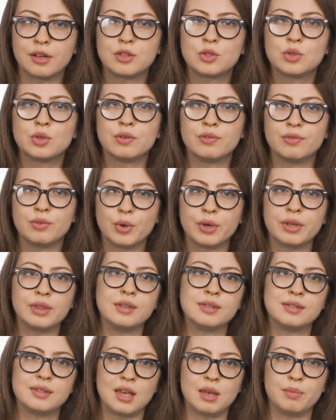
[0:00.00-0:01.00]
to avoid the
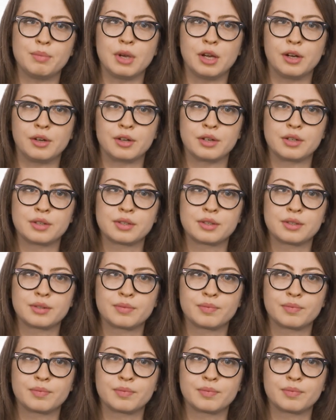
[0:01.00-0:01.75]
same errors.